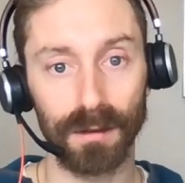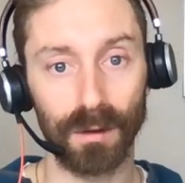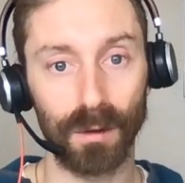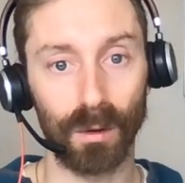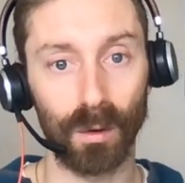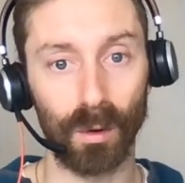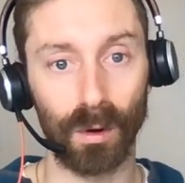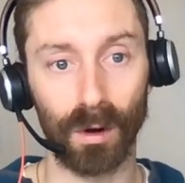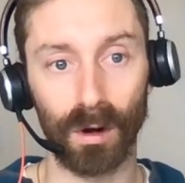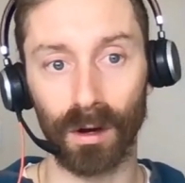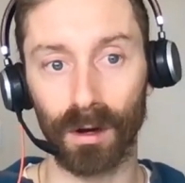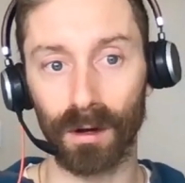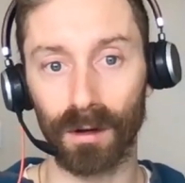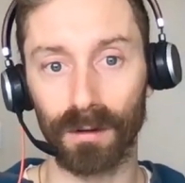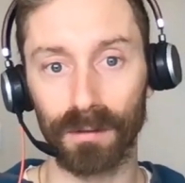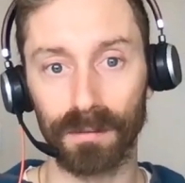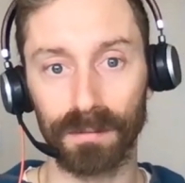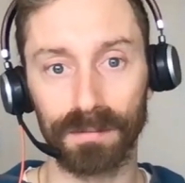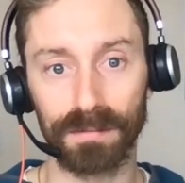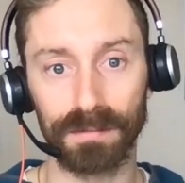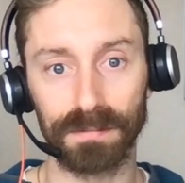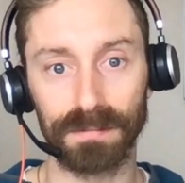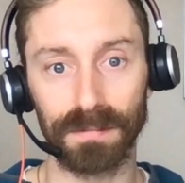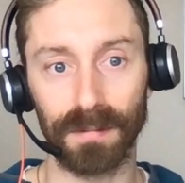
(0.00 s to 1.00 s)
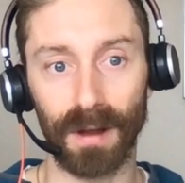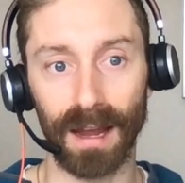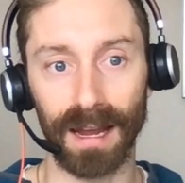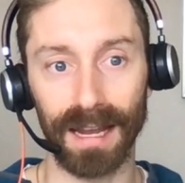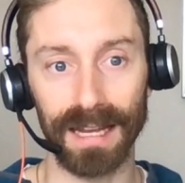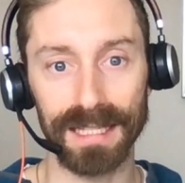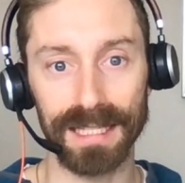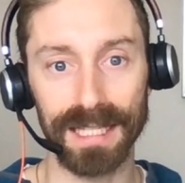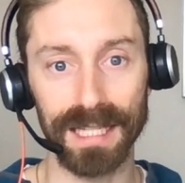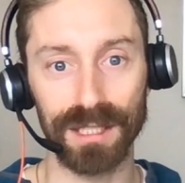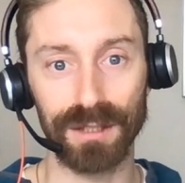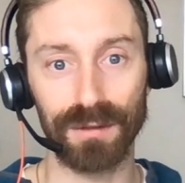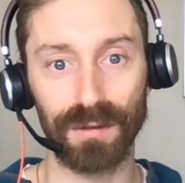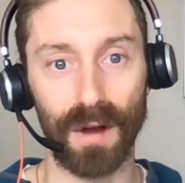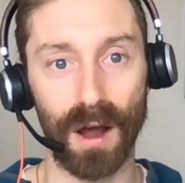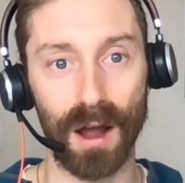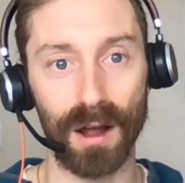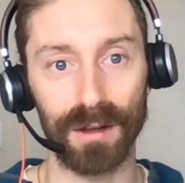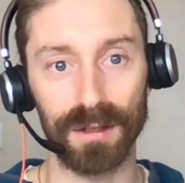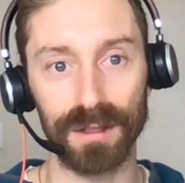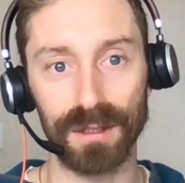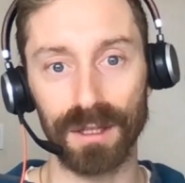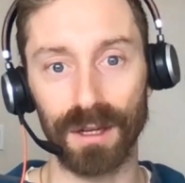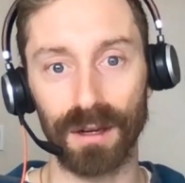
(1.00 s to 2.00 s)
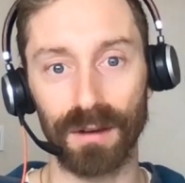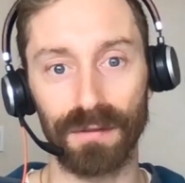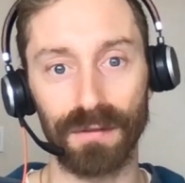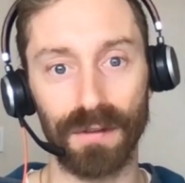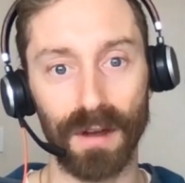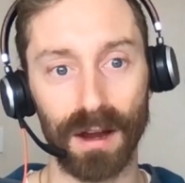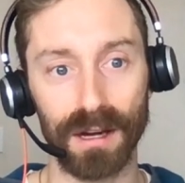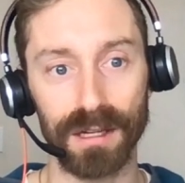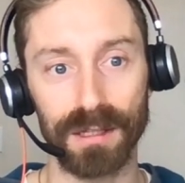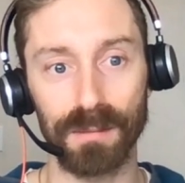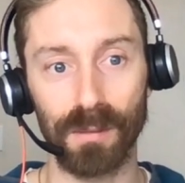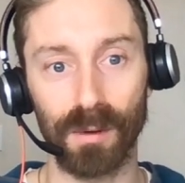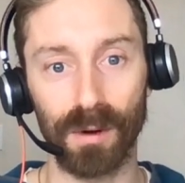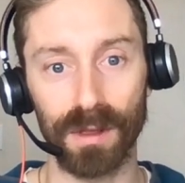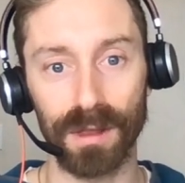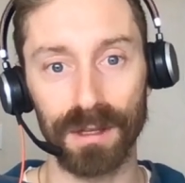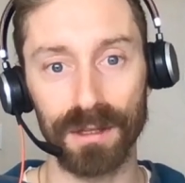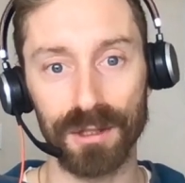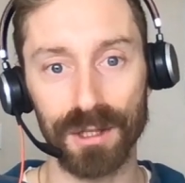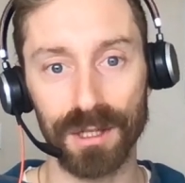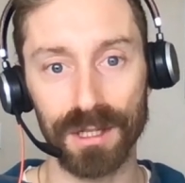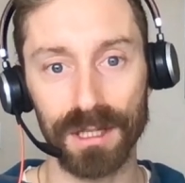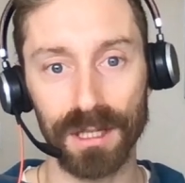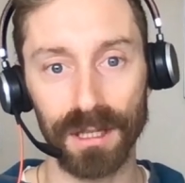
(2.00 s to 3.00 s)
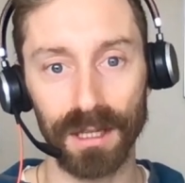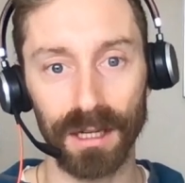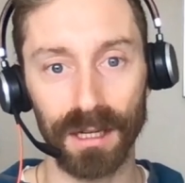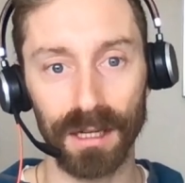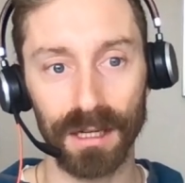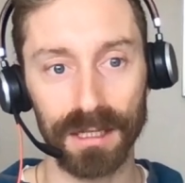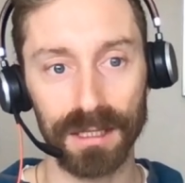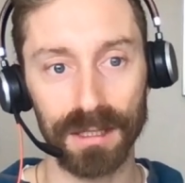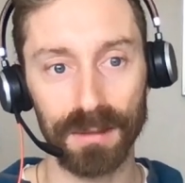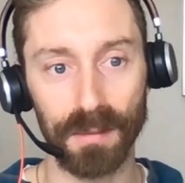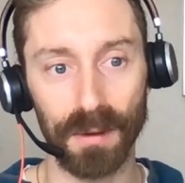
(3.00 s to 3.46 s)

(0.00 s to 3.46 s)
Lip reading: or I guess these files affect more than just Linux,